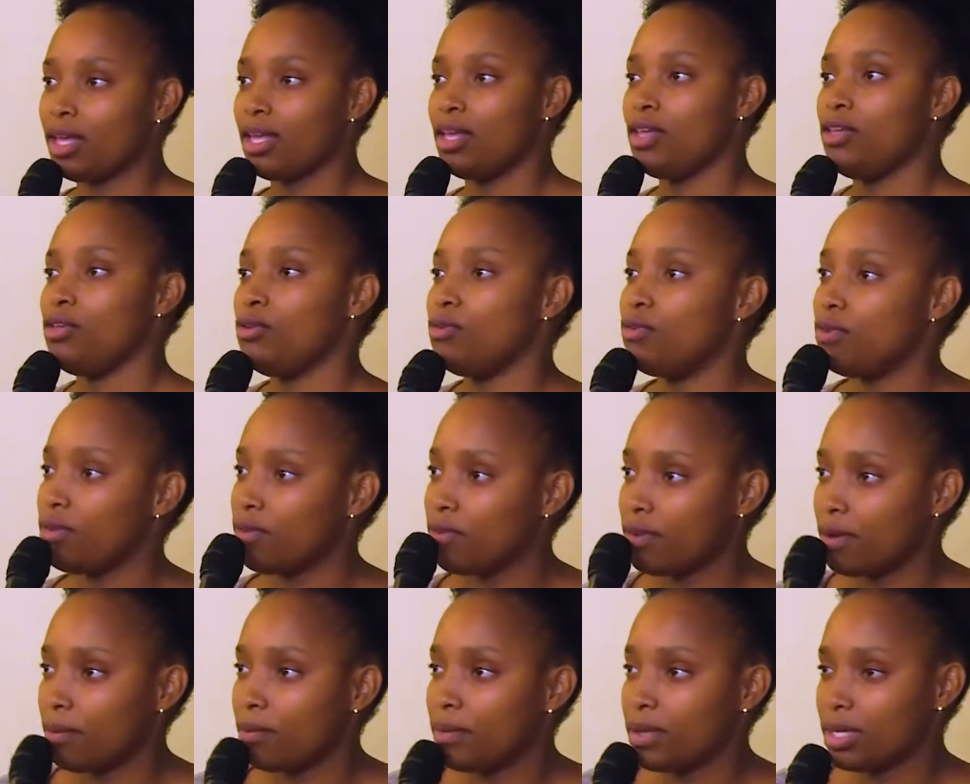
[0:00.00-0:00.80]
You've
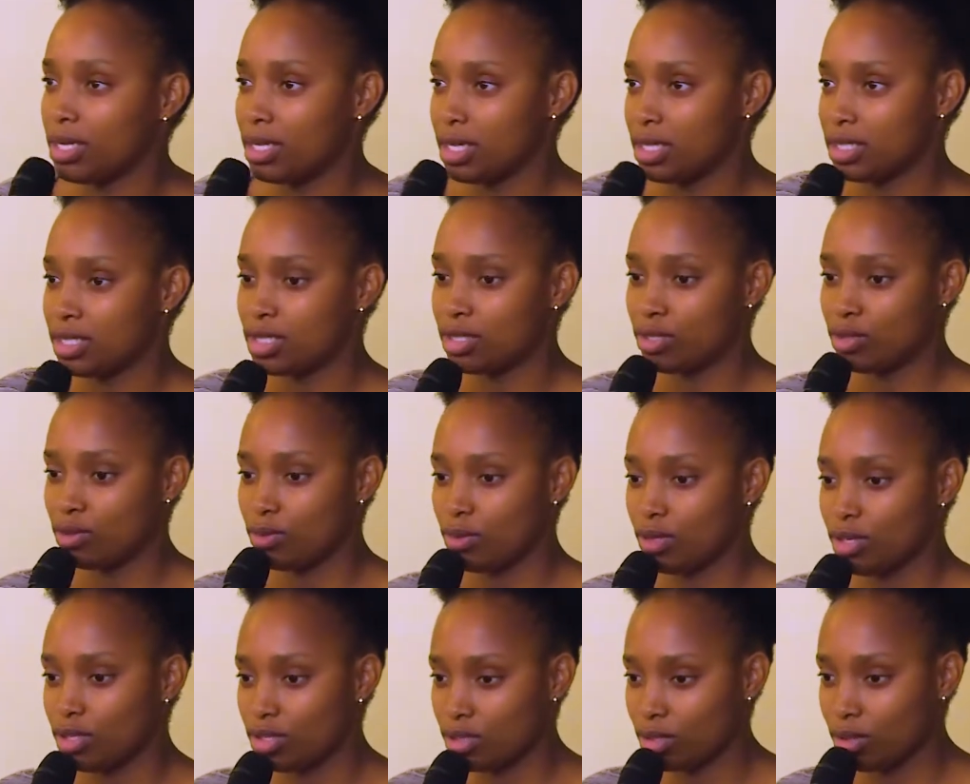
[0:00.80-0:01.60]
ever been in a
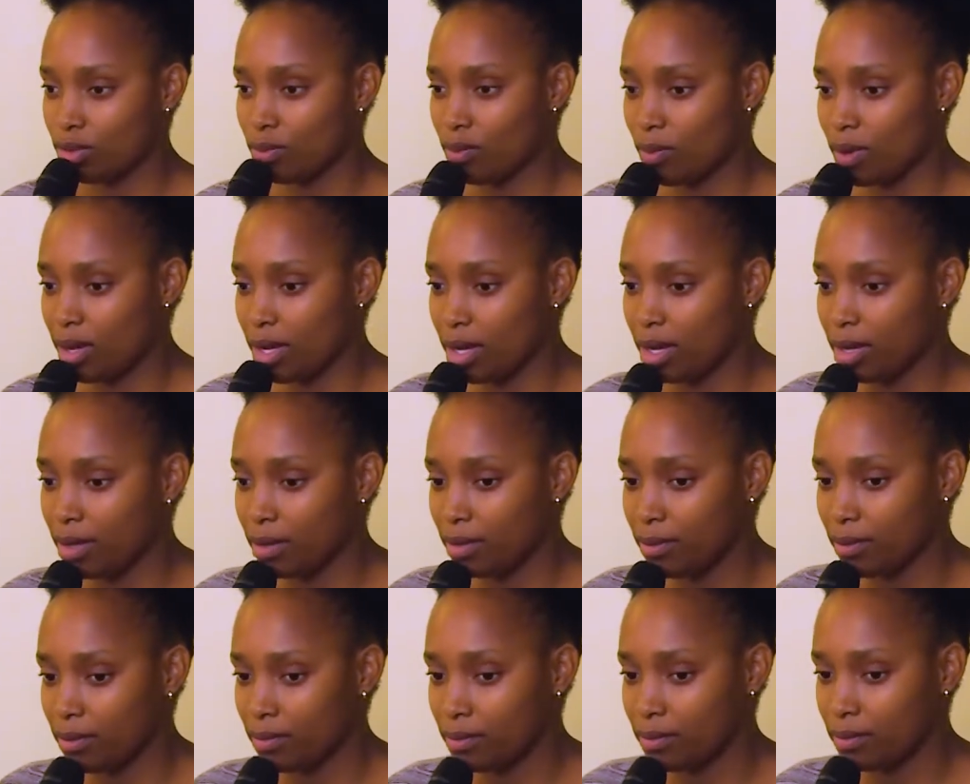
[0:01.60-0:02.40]
situation where
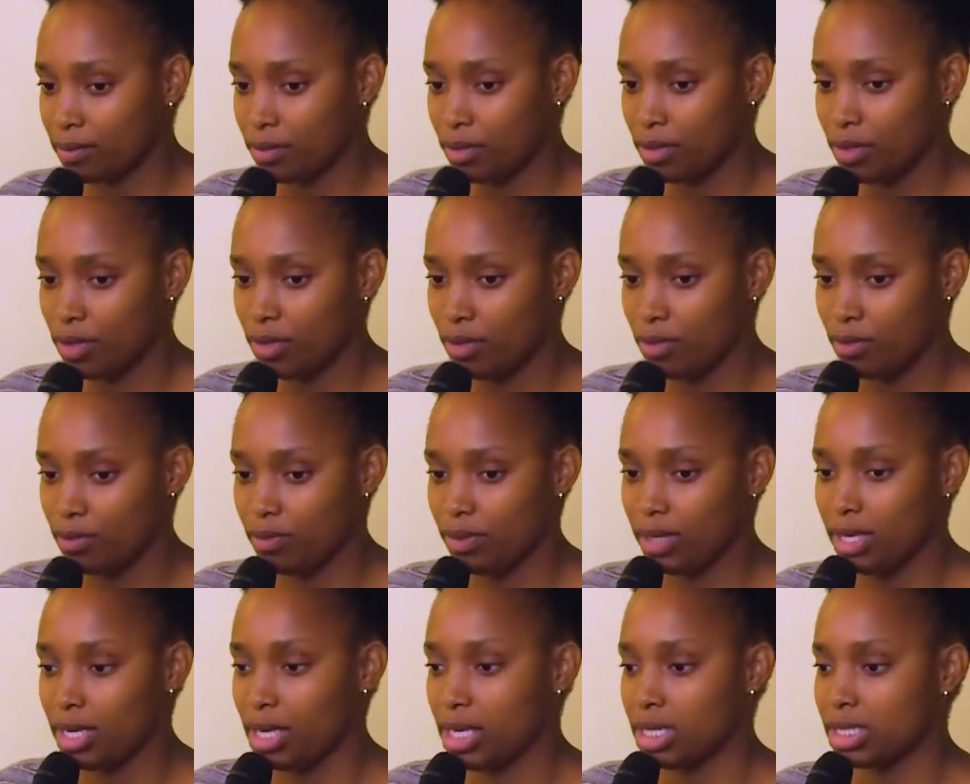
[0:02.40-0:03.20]
you've
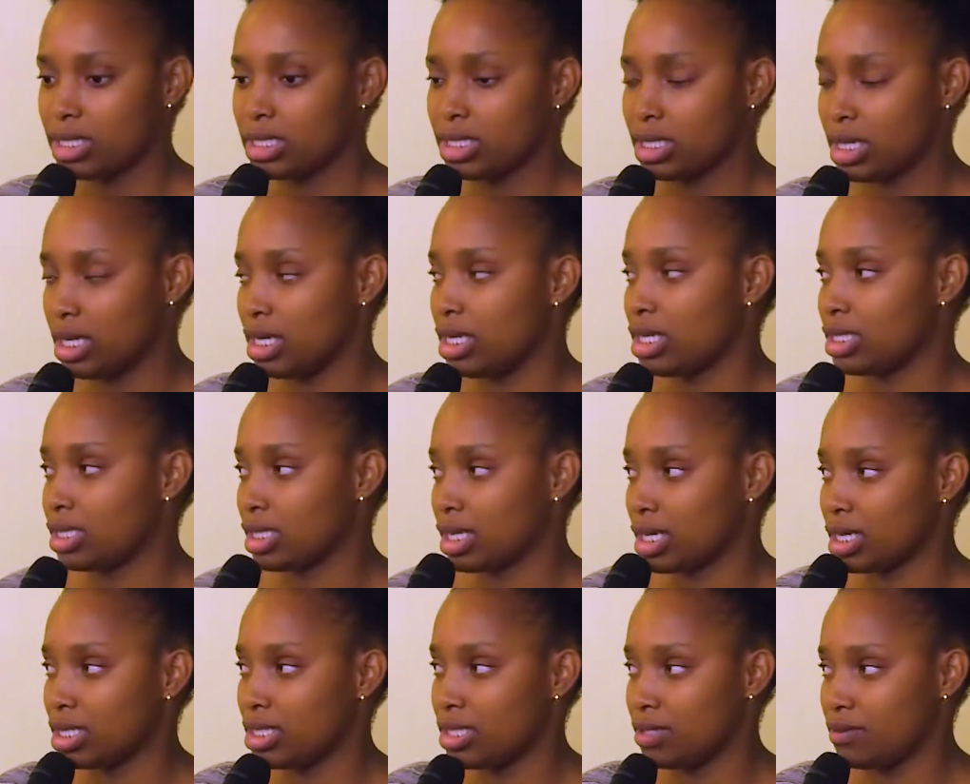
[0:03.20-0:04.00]
been in a strenuous
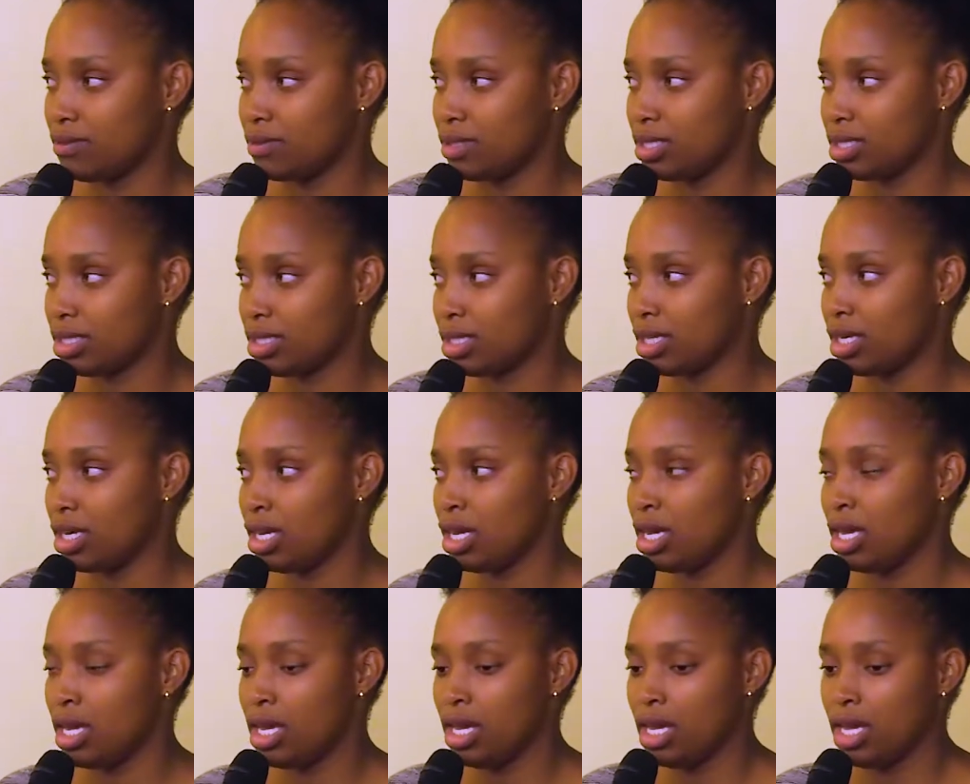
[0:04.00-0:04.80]
activity
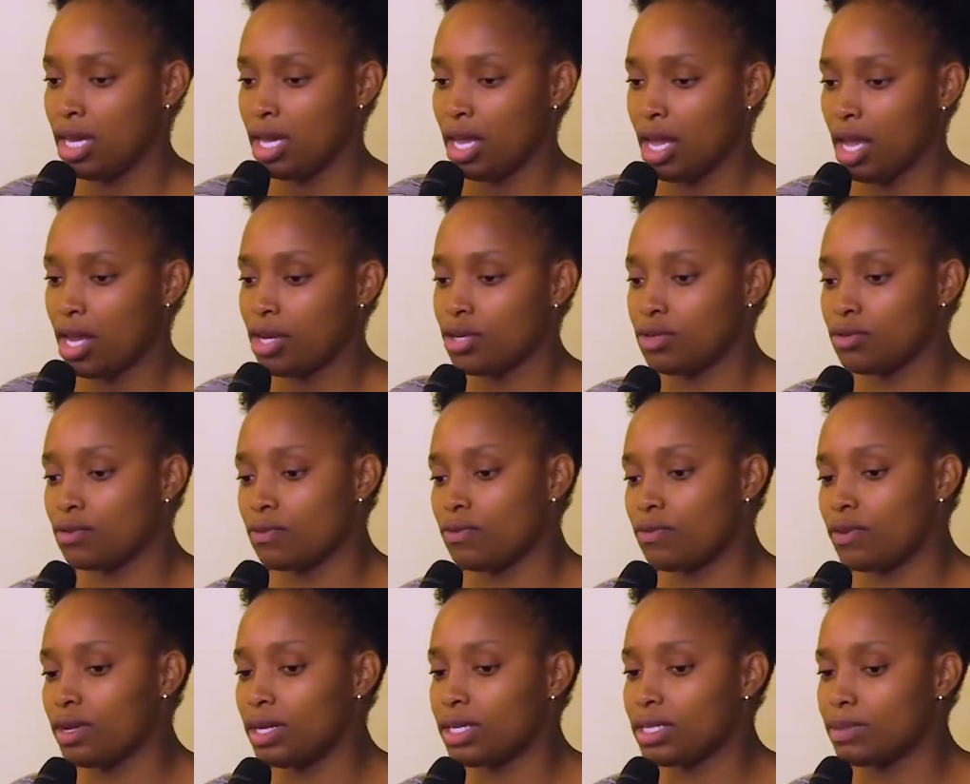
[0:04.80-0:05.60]
and you
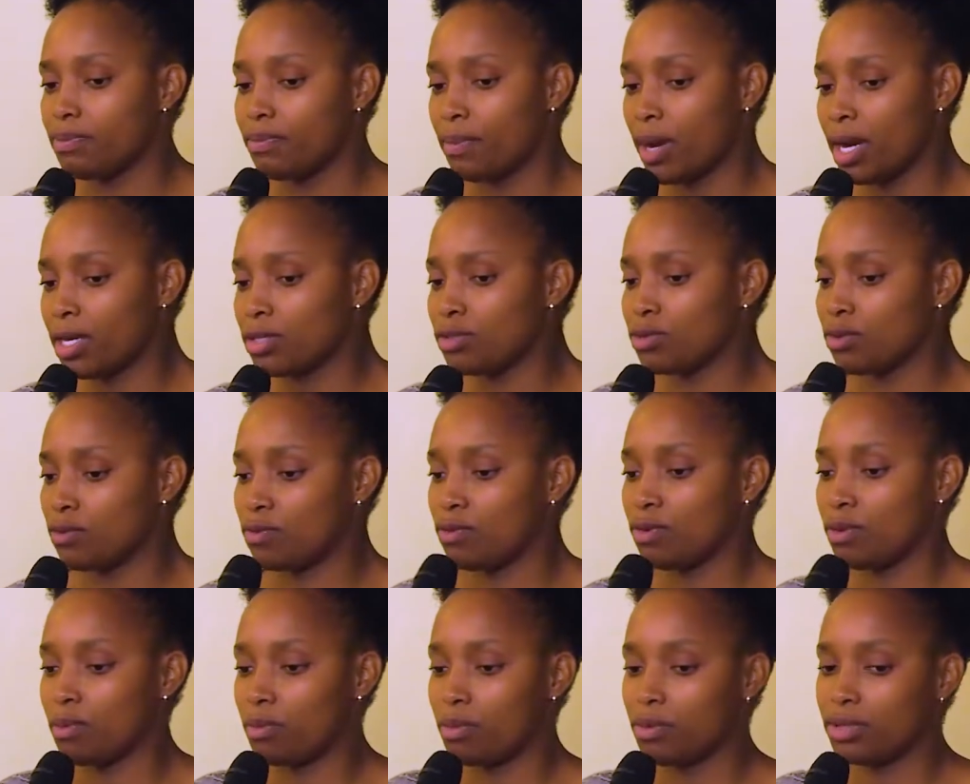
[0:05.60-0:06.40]
feel part
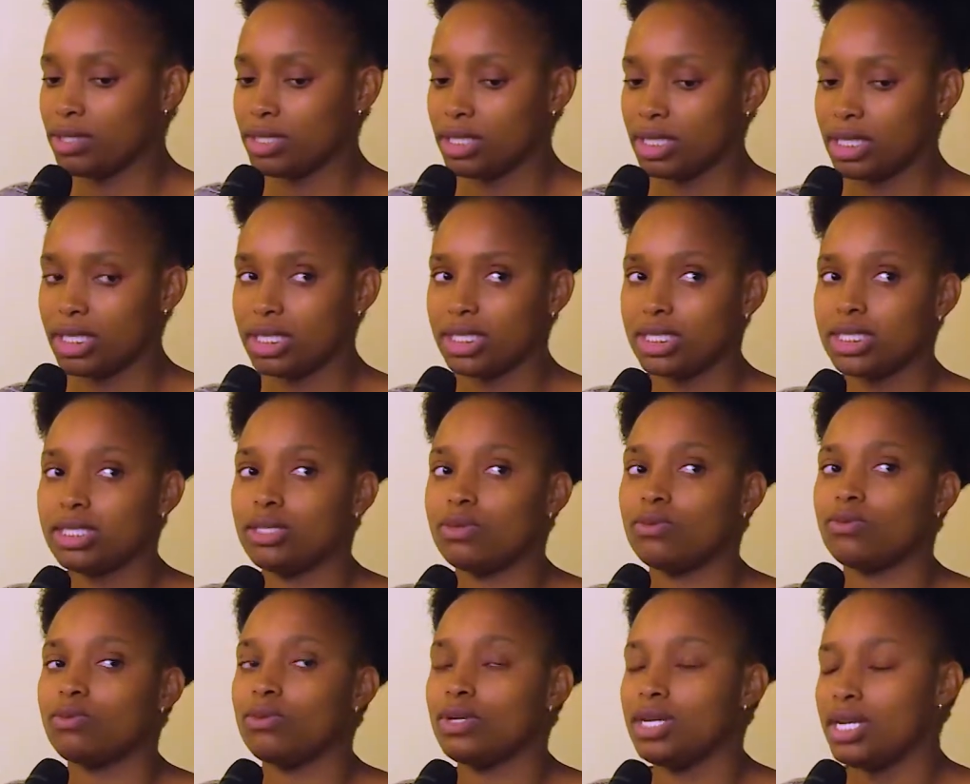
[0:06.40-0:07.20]
of your body
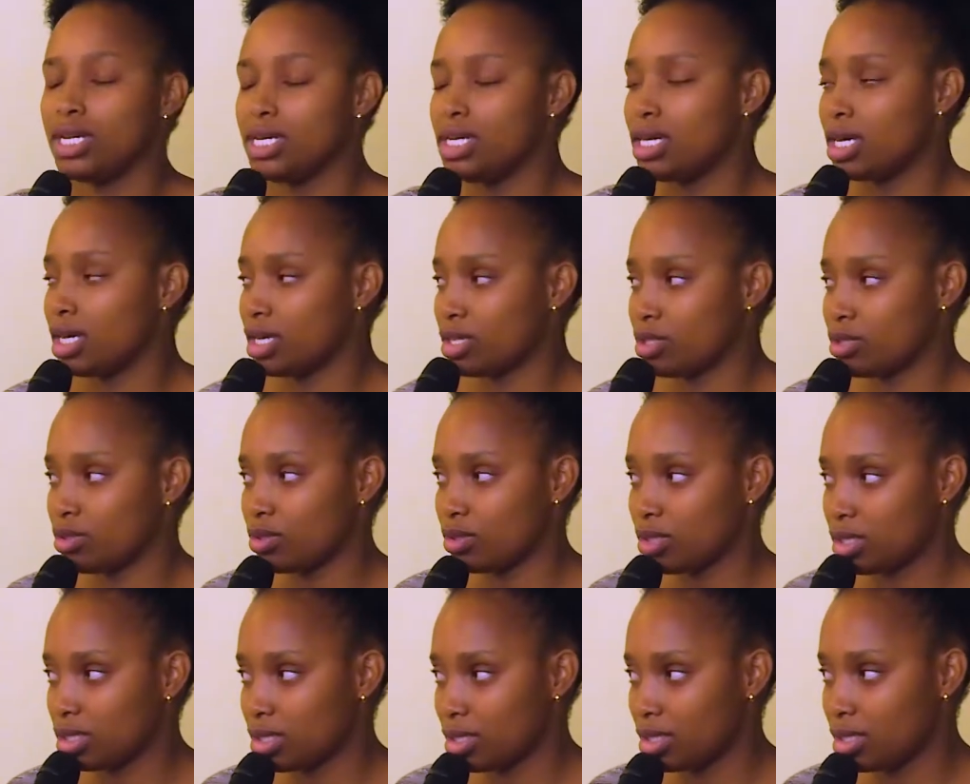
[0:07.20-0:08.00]
is really
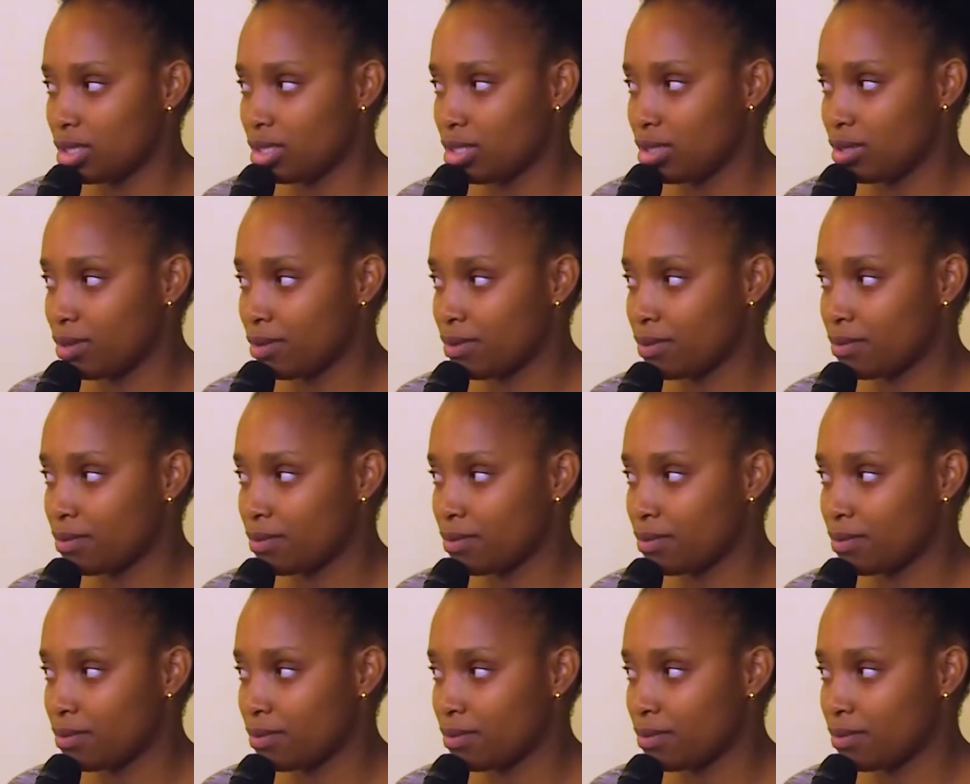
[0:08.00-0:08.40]
exhausted